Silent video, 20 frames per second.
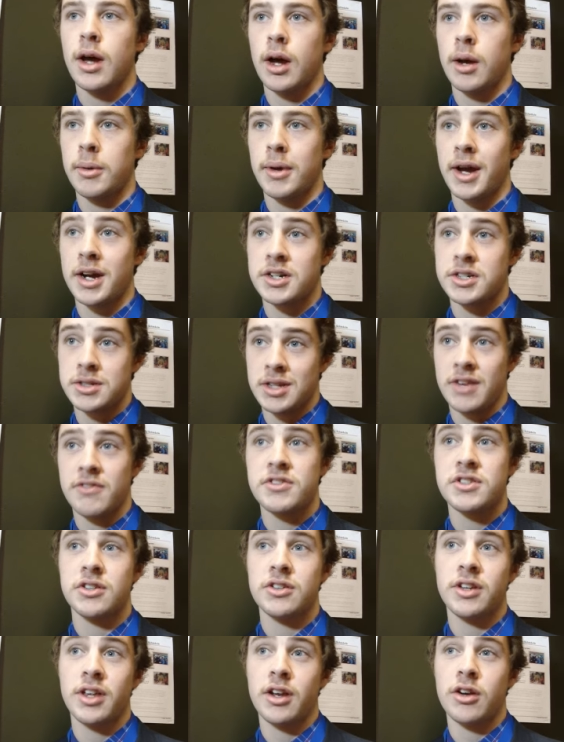um, actually that
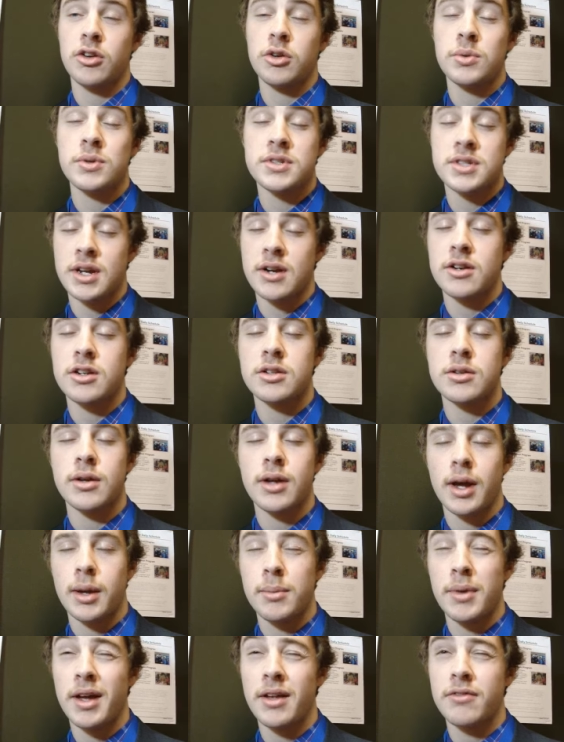facilitator who was there
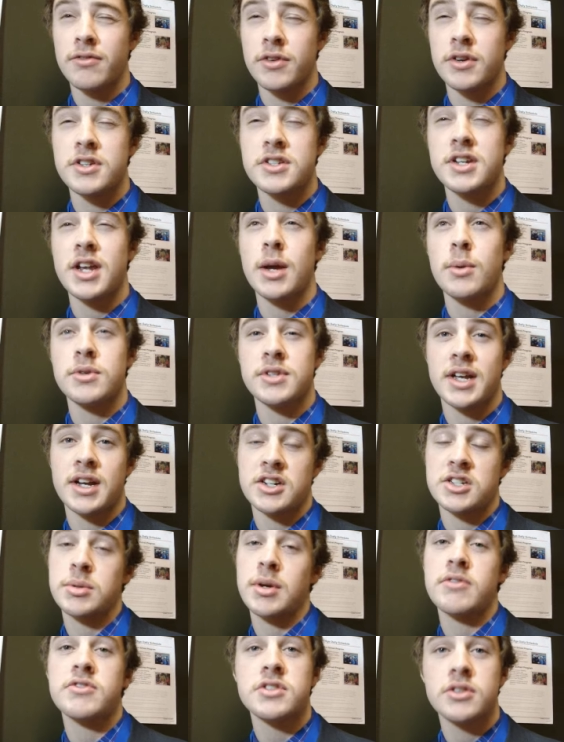to, I met first day was
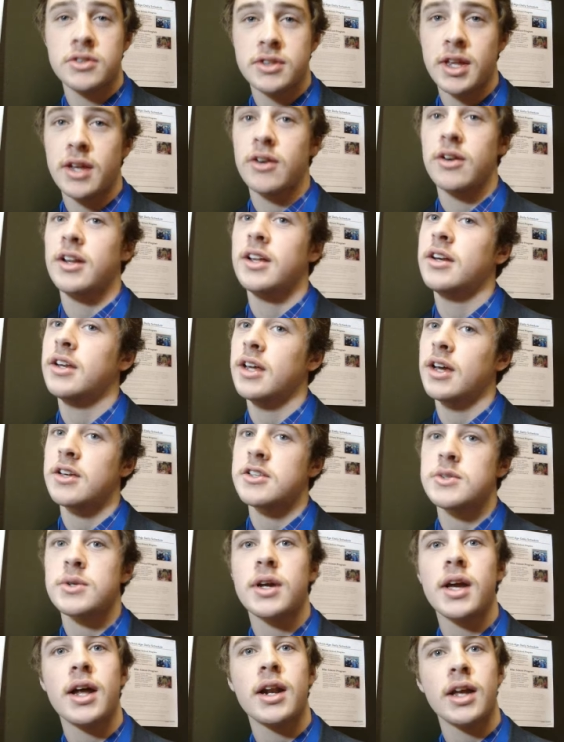actually my facilitator in India,
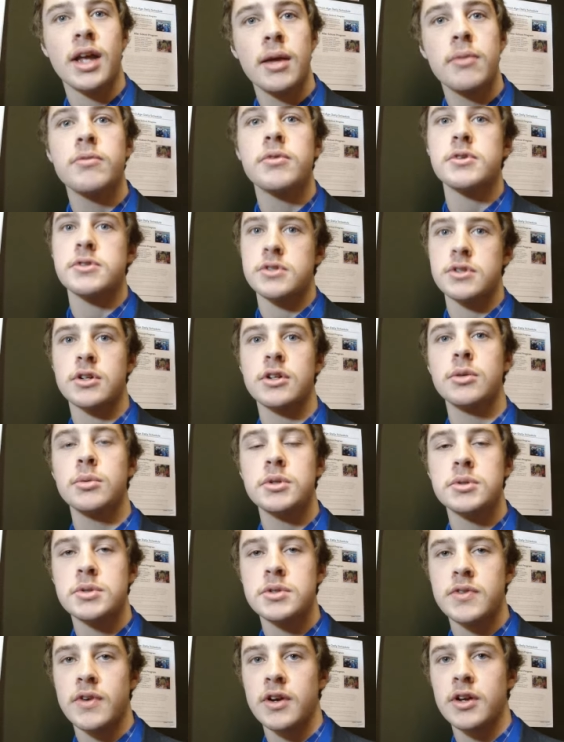so it kind of came full circle,
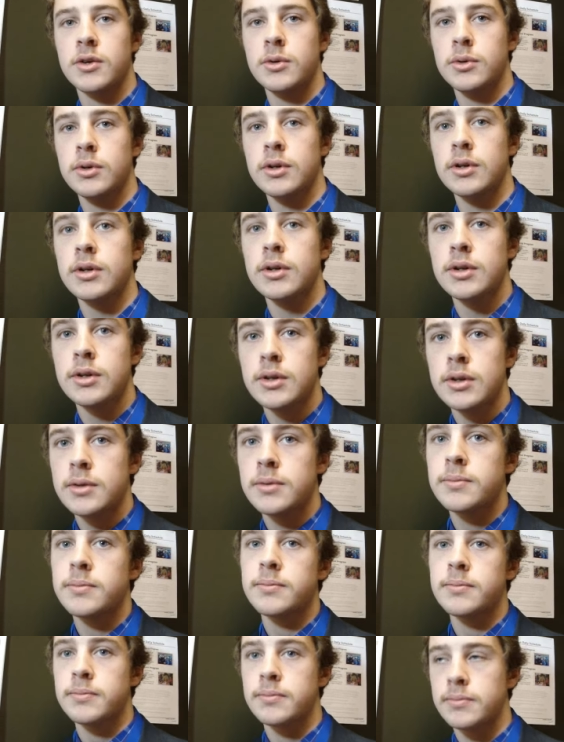which was very cool.
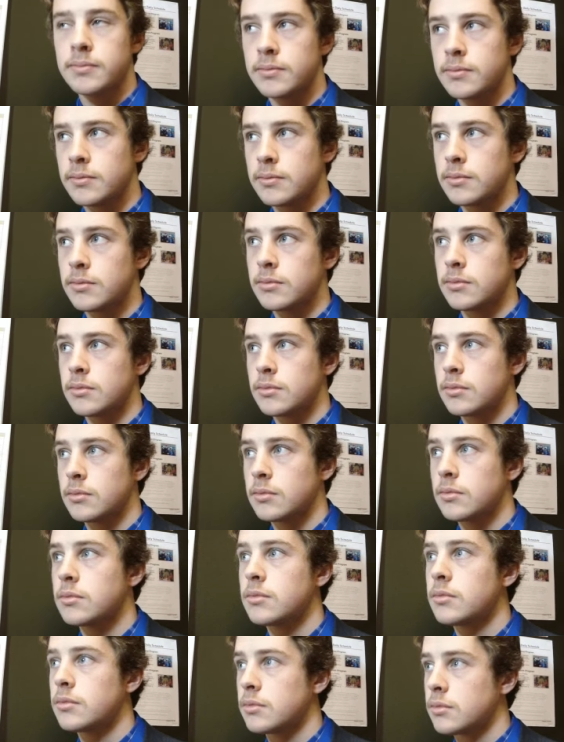What did it mean to you,
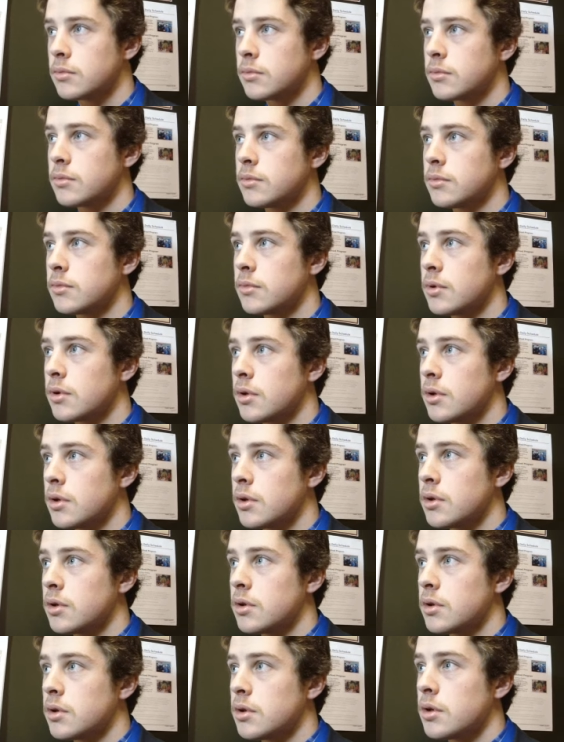getting this award, accepting
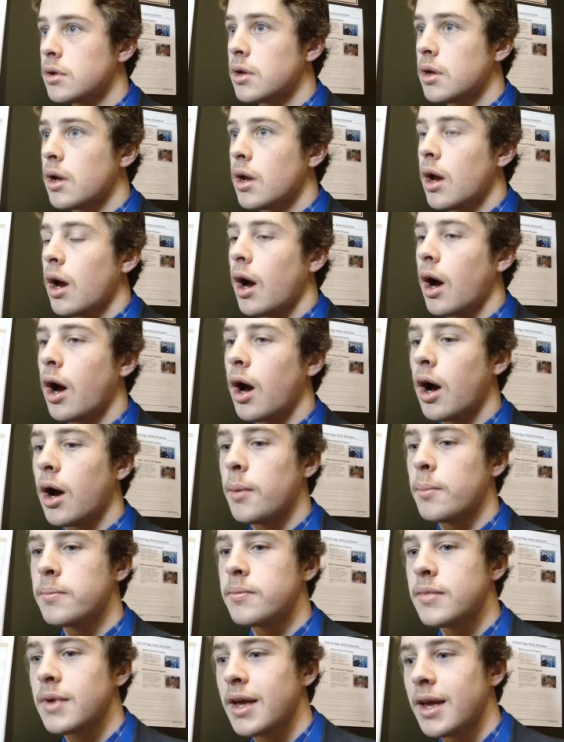this award?
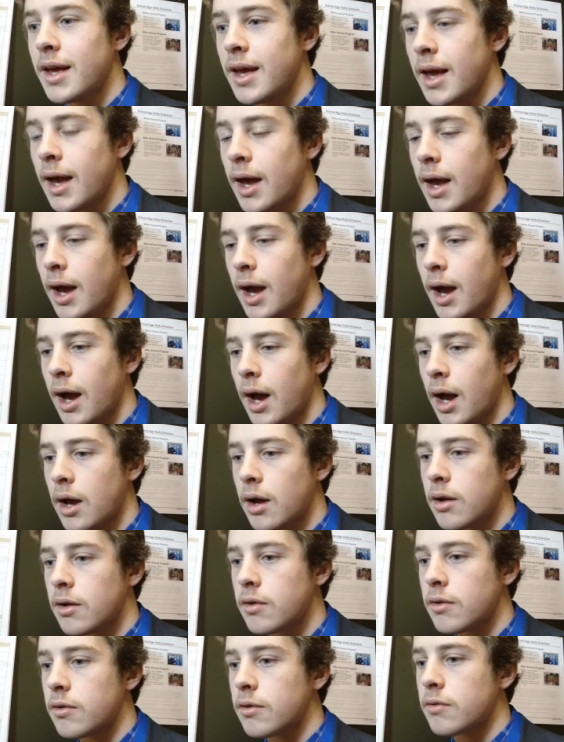Um,
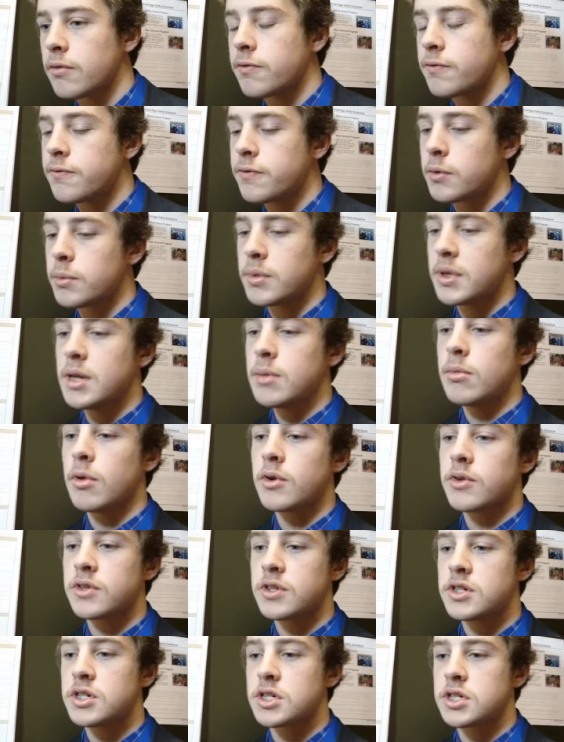for me,
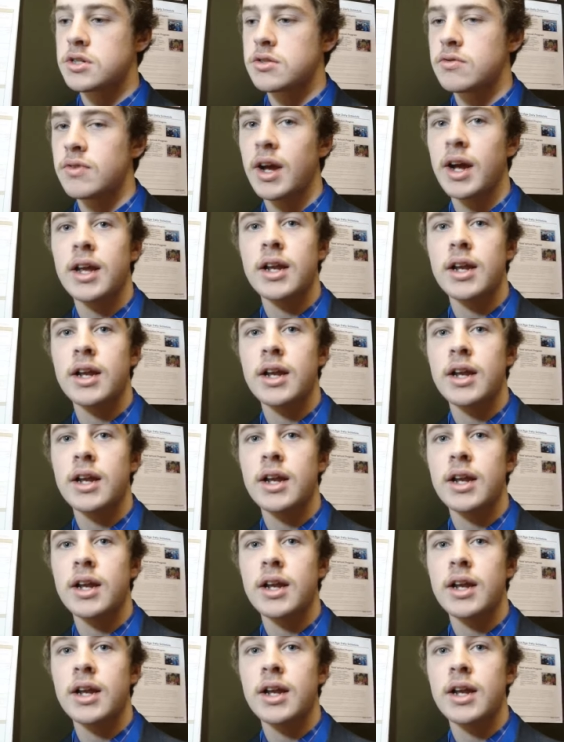mostly just